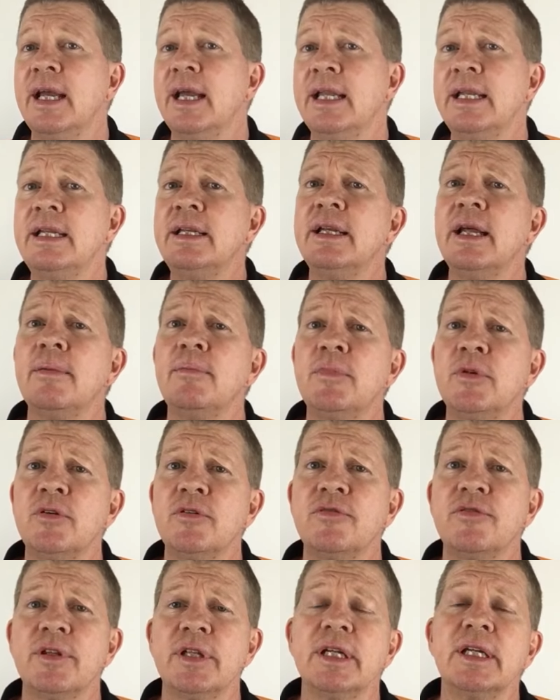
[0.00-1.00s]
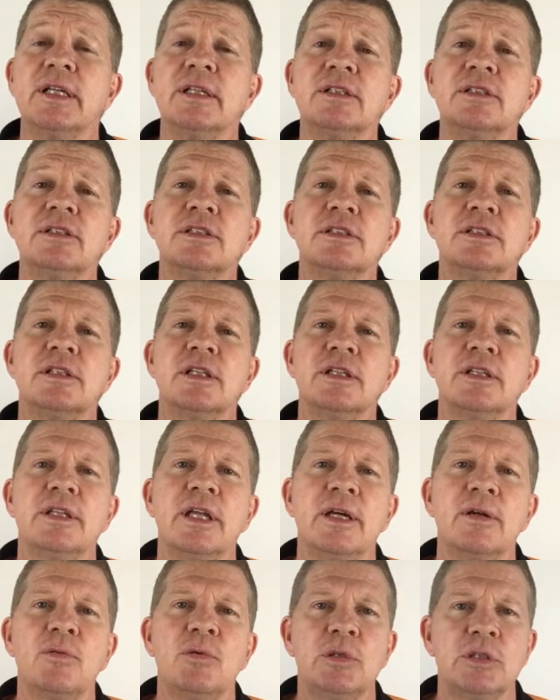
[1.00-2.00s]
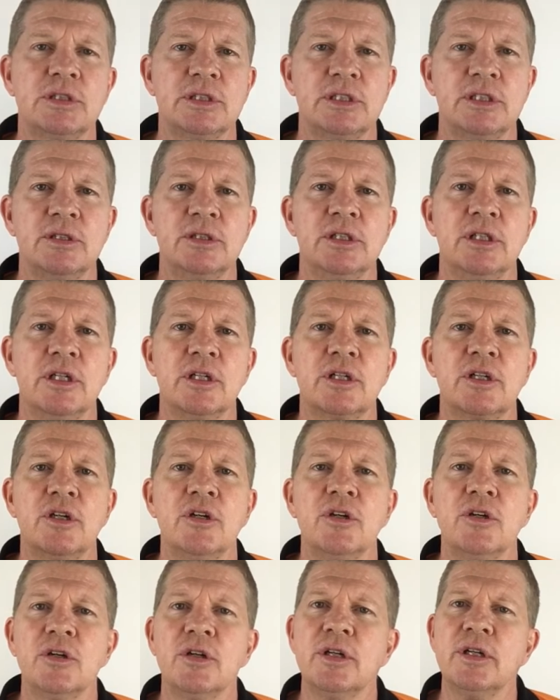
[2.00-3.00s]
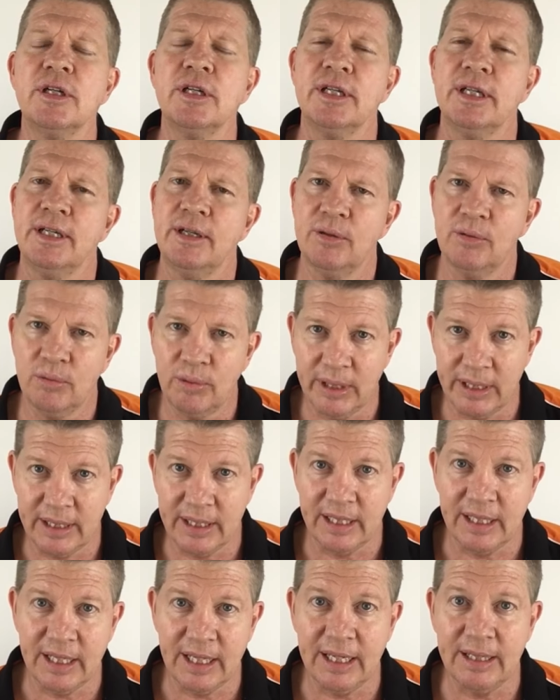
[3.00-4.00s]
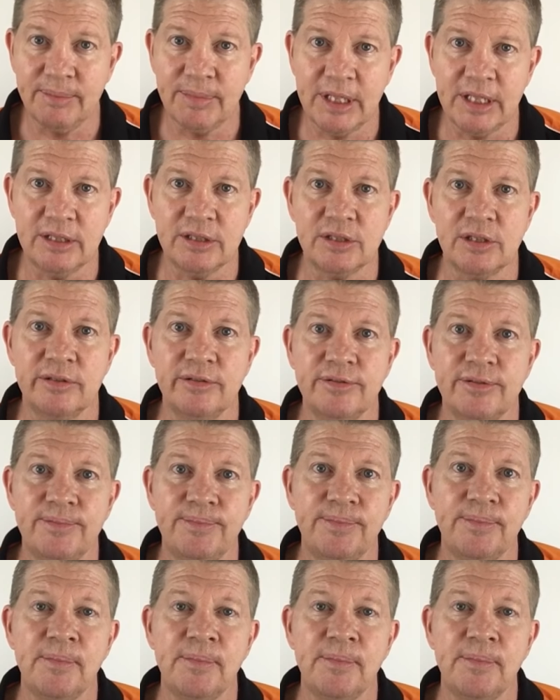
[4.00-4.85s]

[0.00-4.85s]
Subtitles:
any number of things that they want to occur when the alarm goes off.